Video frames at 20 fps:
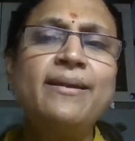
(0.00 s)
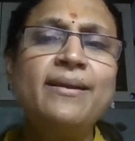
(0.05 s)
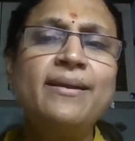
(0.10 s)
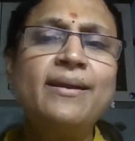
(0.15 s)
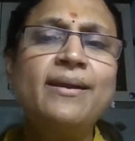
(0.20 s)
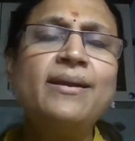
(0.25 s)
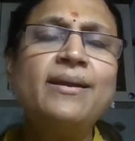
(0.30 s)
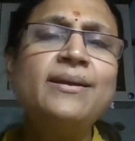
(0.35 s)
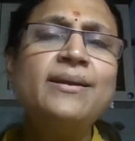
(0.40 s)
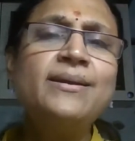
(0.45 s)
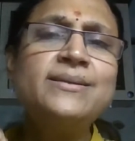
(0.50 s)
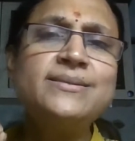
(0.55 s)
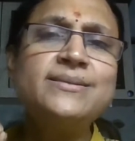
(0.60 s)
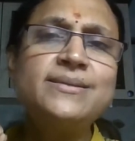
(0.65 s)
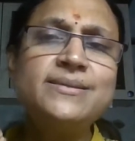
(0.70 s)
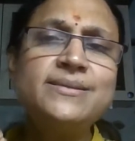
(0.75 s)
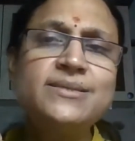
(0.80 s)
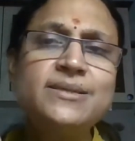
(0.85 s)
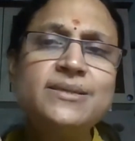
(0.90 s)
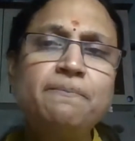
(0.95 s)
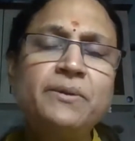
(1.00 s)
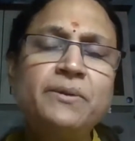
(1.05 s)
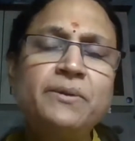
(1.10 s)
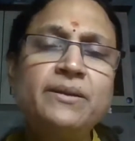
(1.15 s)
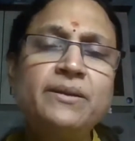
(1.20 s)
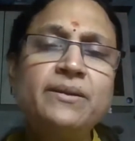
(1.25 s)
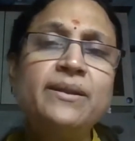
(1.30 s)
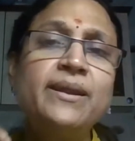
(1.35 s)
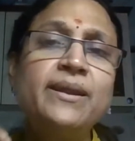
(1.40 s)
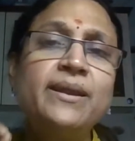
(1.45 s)

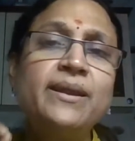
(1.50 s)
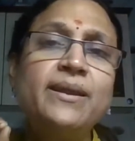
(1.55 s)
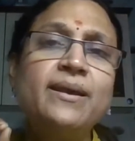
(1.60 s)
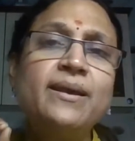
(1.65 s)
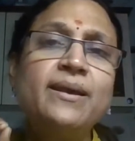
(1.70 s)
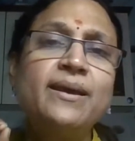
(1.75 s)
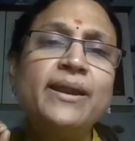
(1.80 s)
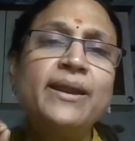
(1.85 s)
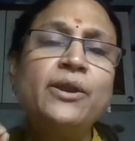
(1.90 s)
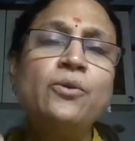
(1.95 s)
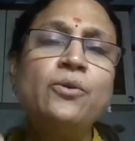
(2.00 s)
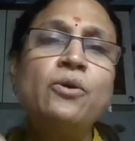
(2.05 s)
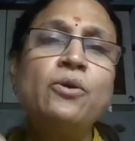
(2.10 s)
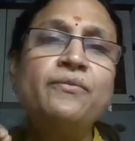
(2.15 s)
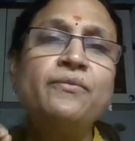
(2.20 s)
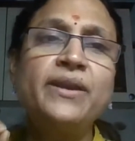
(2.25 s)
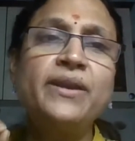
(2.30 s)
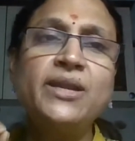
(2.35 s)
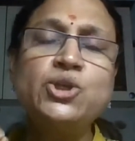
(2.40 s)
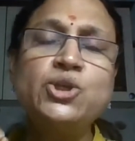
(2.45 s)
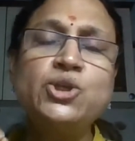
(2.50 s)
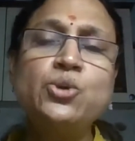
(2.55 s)
transdisciplinary kind of an